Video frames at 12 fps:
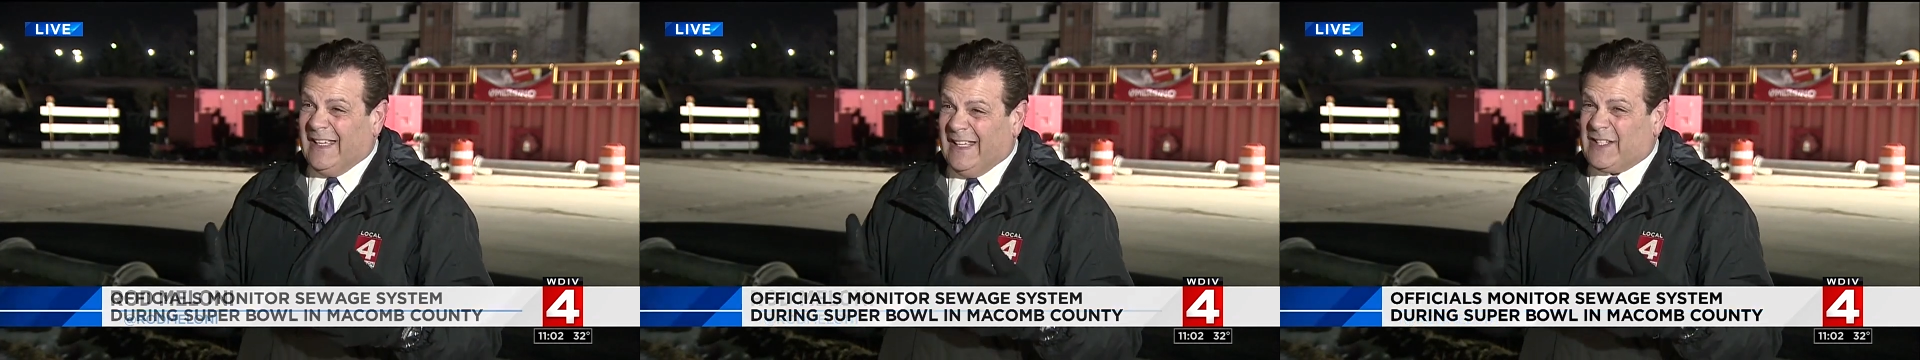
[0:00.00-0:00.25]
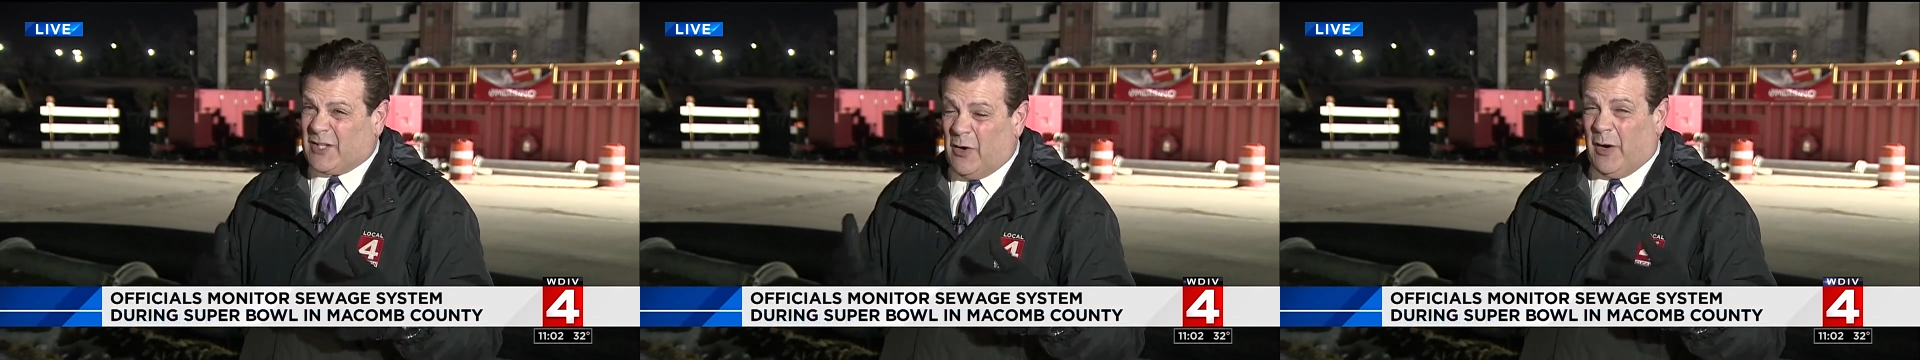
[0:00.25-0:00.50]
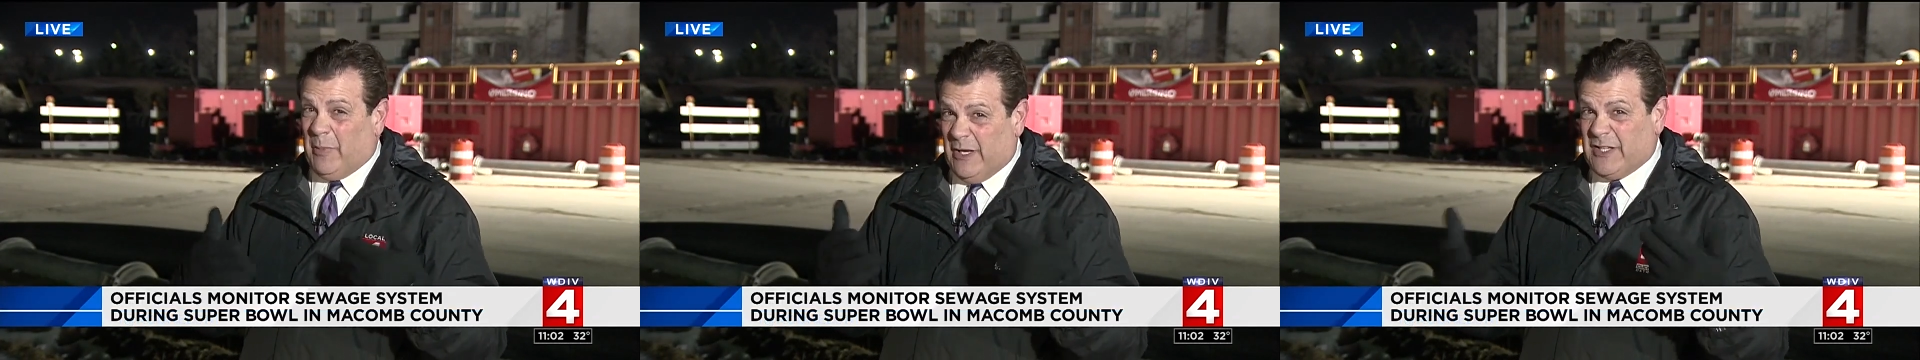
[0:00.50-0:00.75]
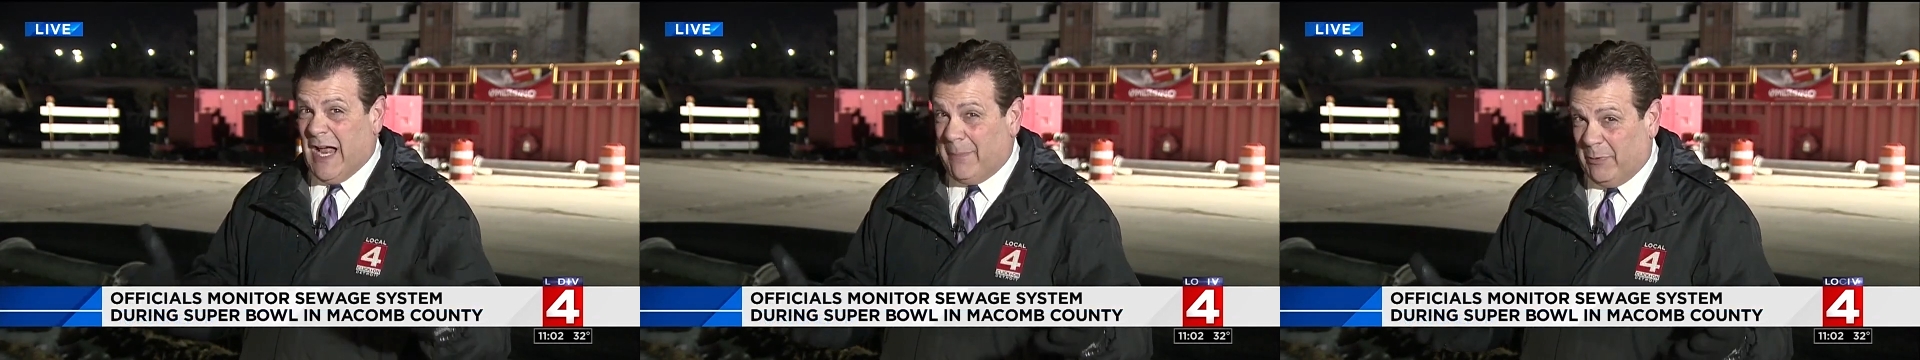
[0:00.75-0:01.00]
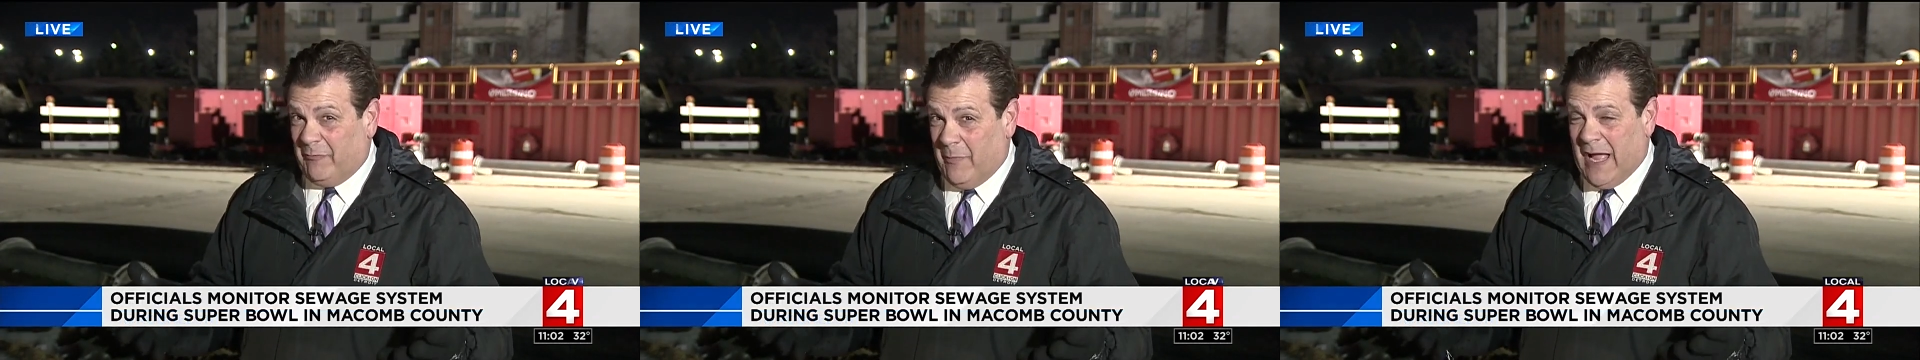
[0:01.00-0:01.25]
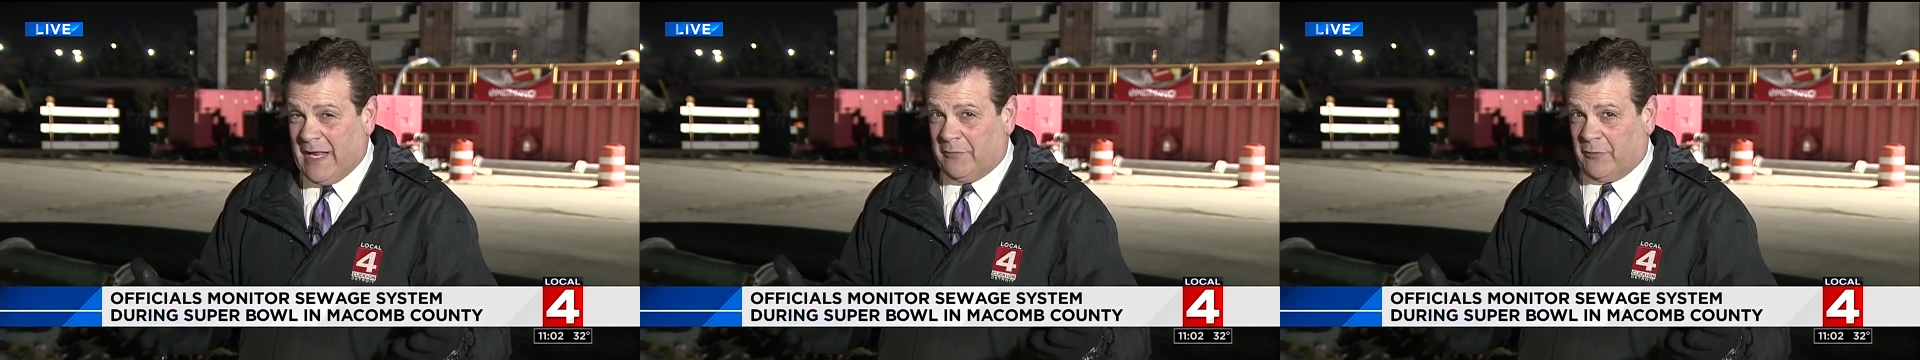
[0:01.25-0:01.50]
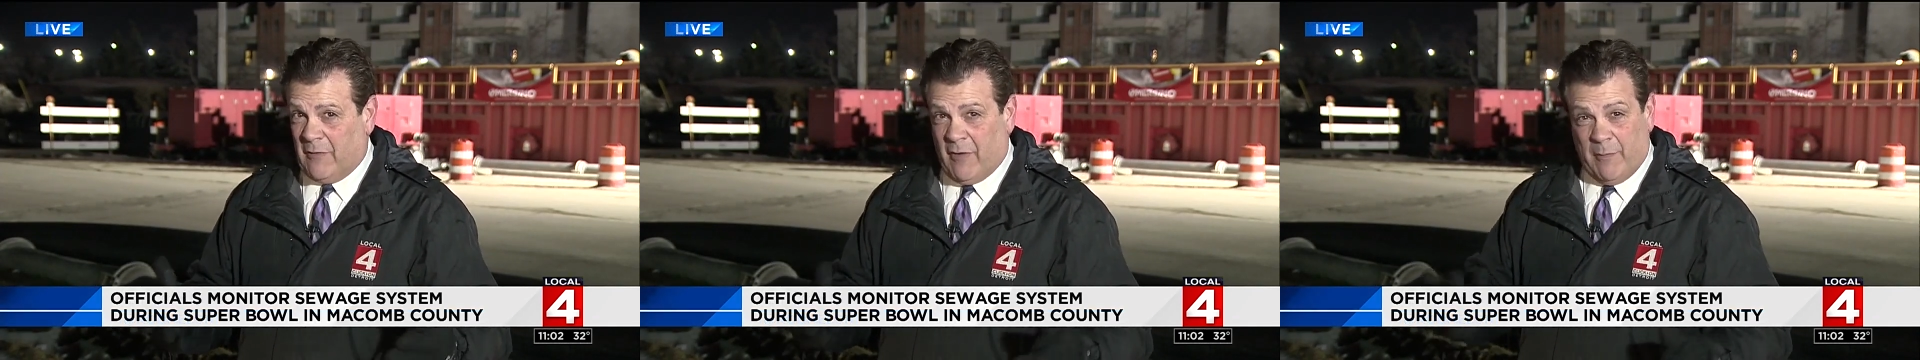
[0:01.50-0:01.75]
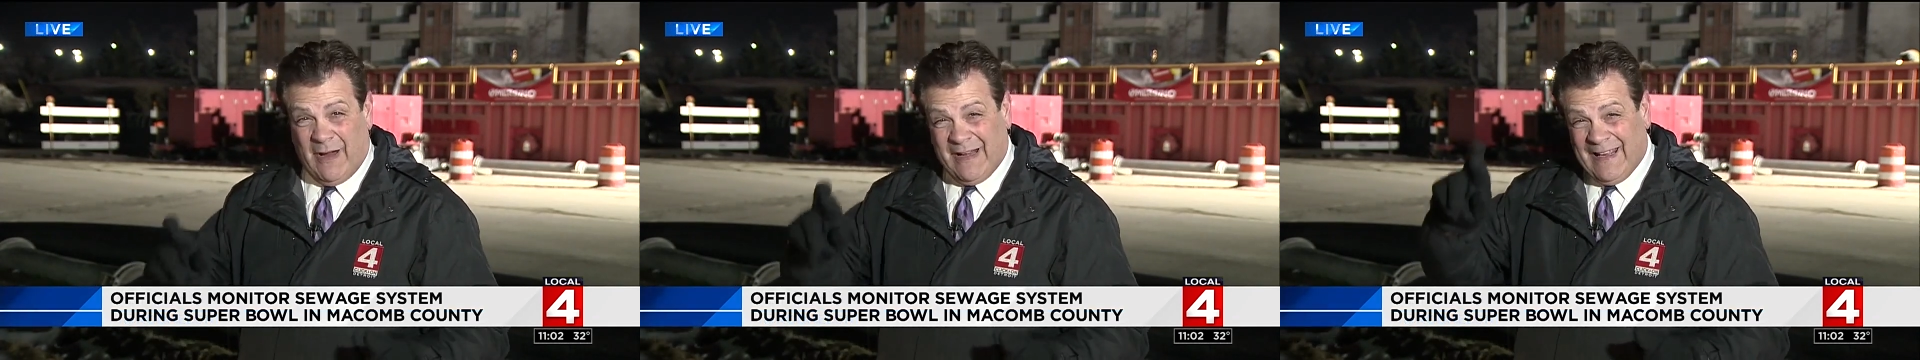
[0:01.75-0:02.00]
it's going to be top of mind for
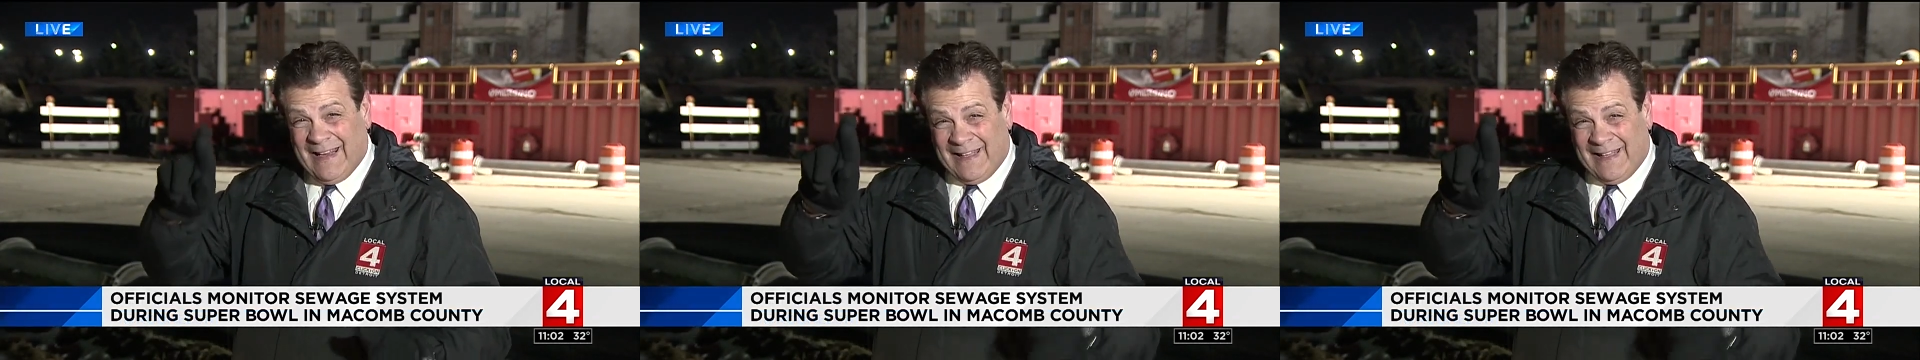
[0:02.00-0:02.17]
everybody.